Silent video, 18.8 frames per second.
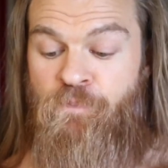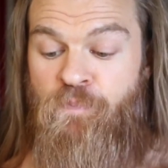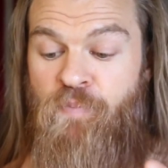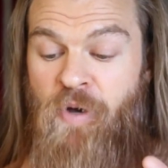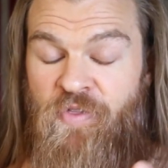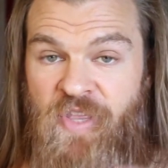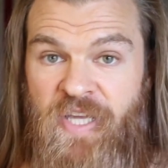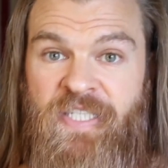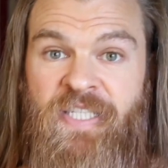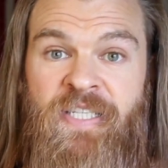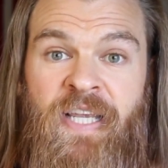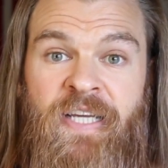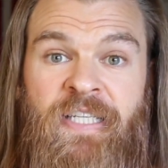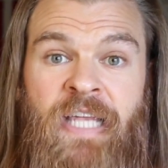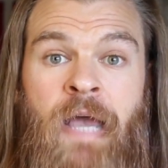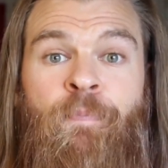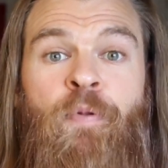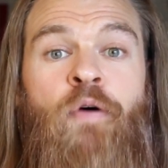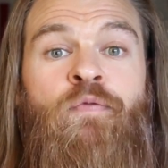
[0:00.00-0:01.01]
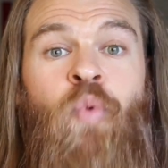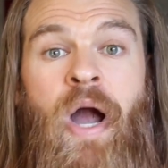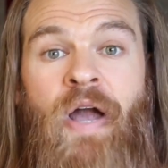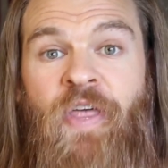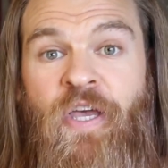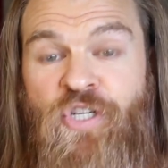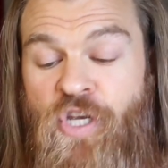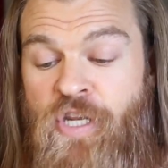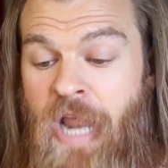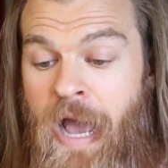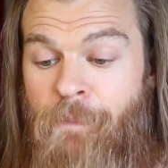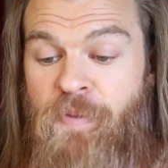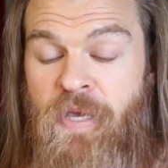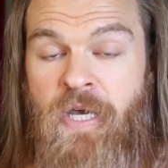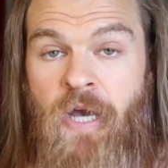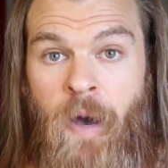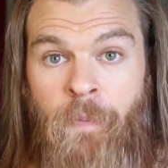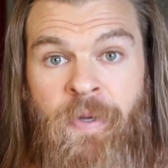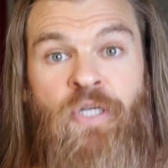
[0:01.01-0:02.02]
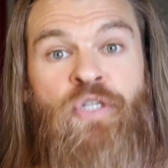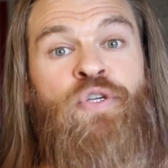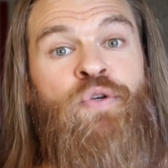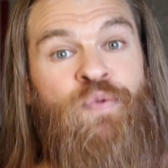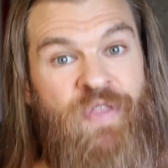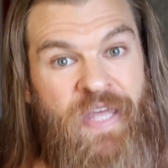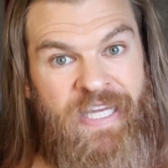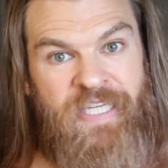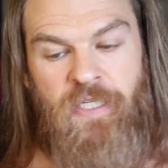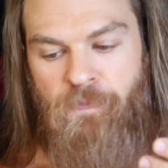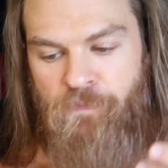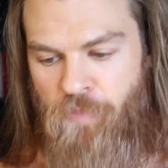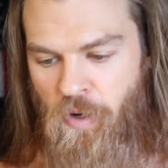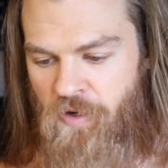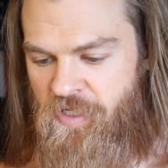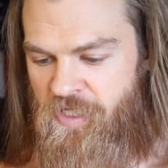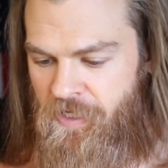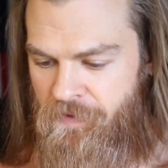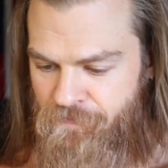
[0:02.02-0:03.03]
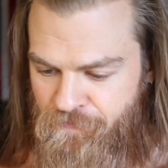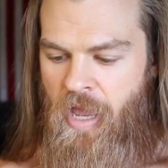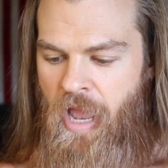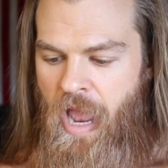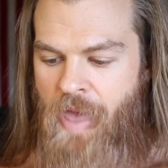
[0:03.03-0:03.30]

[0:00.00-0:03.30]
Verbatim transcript: but this is an example of why they should not be coming to this person.